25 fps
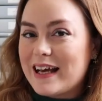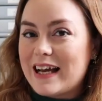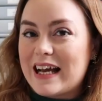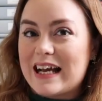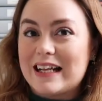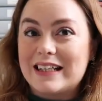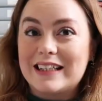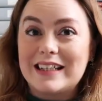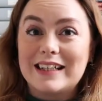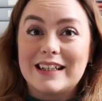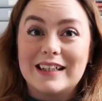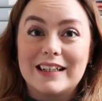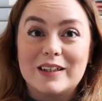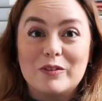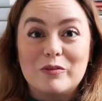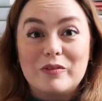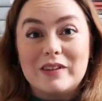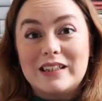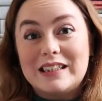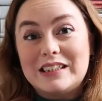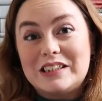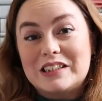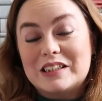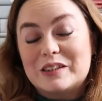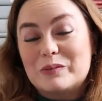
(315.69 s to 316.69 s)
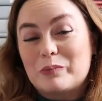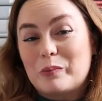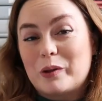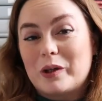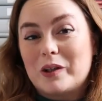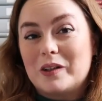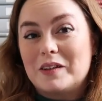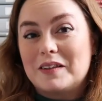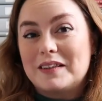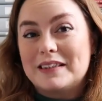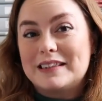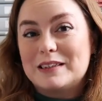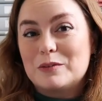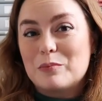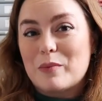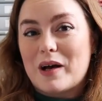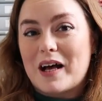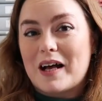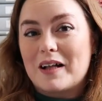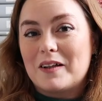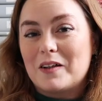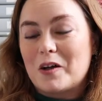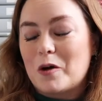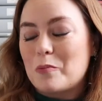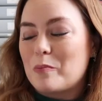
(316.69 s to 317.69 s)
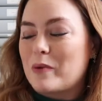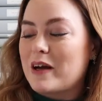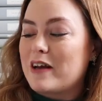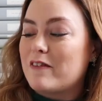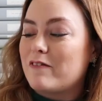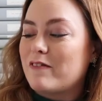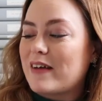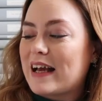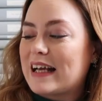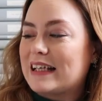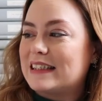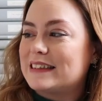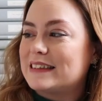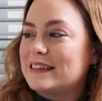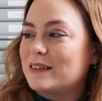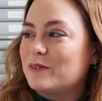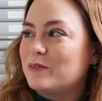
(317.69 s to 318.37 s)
And yeah, it really just put a smile on my face